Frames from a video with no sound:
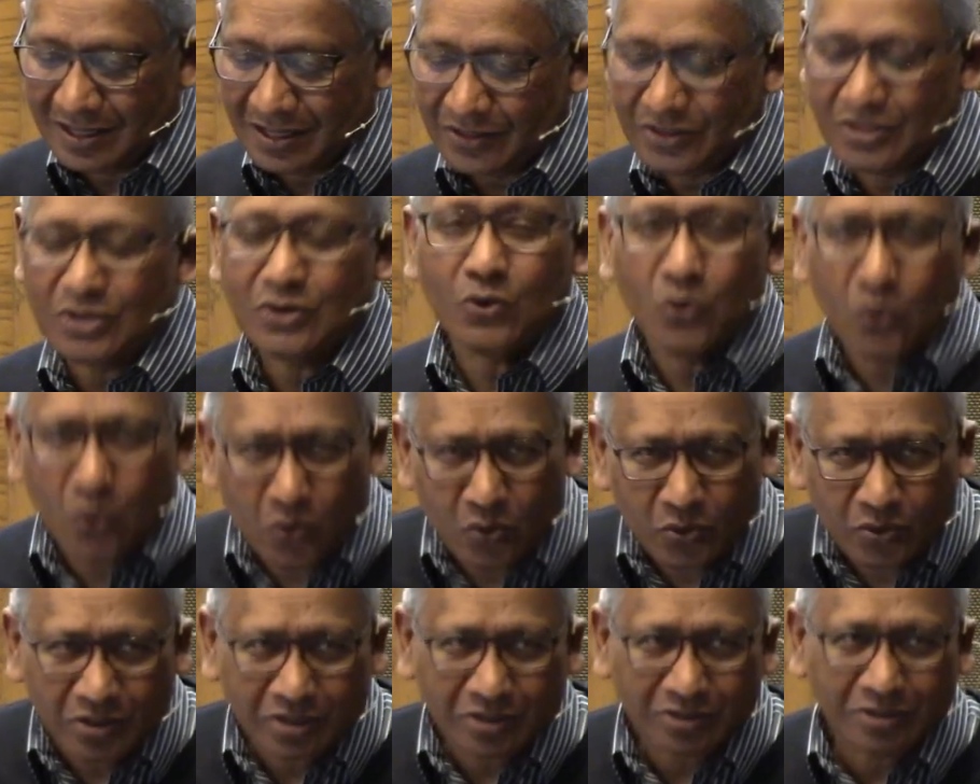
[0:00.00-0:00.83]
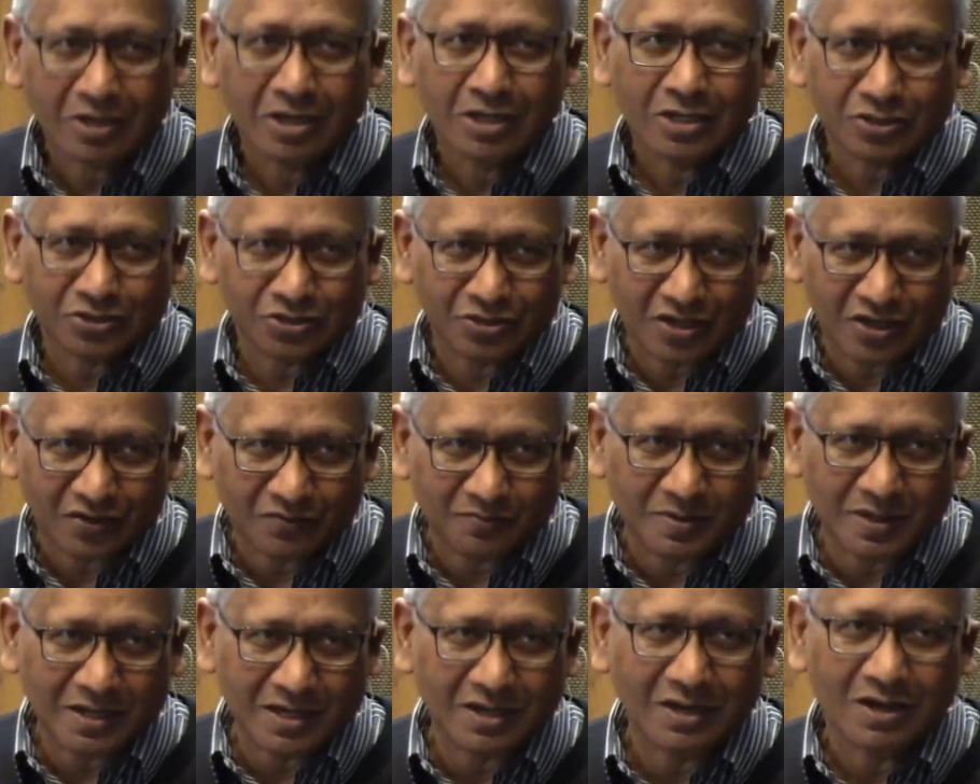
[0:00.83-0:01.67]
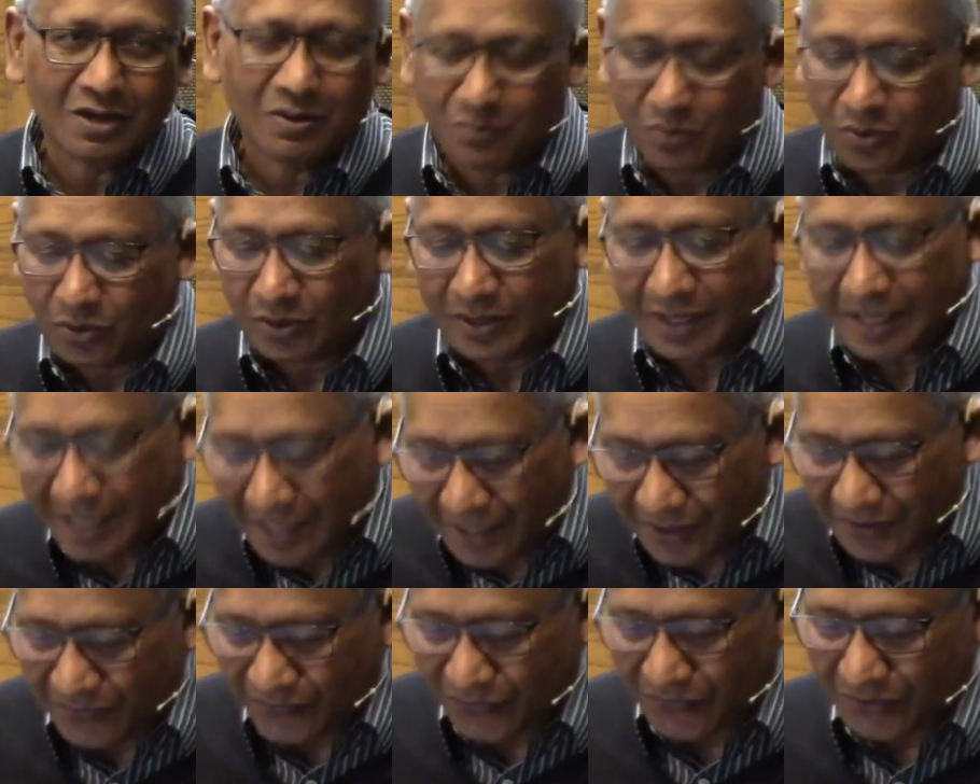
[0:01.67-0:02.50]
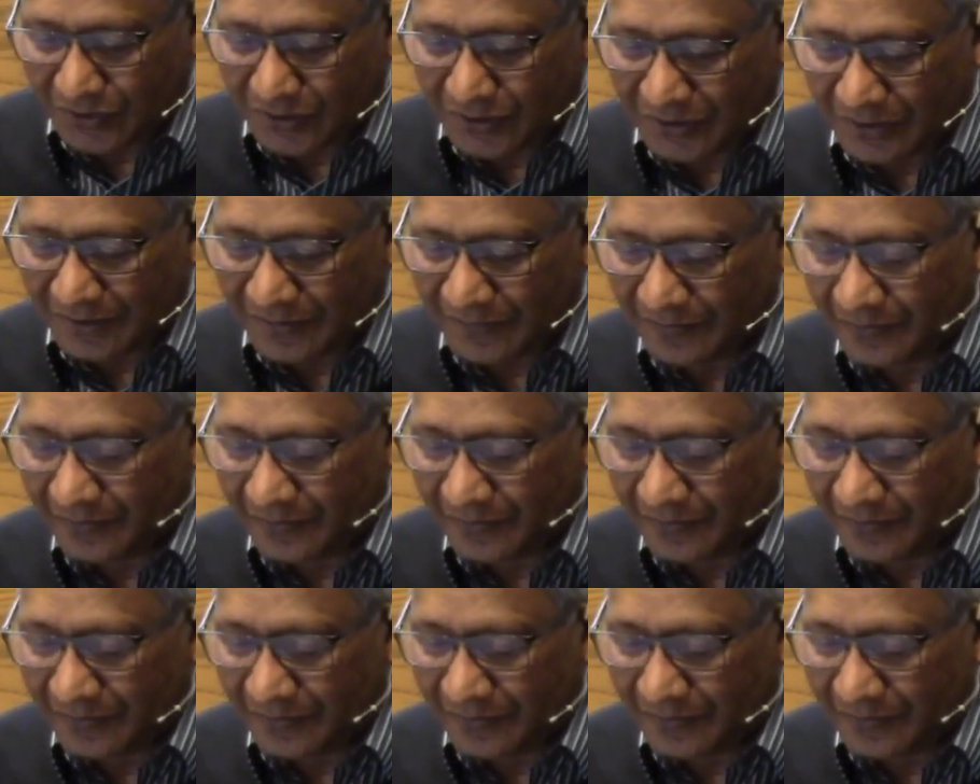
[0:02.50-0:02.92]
The owner should have been more careful.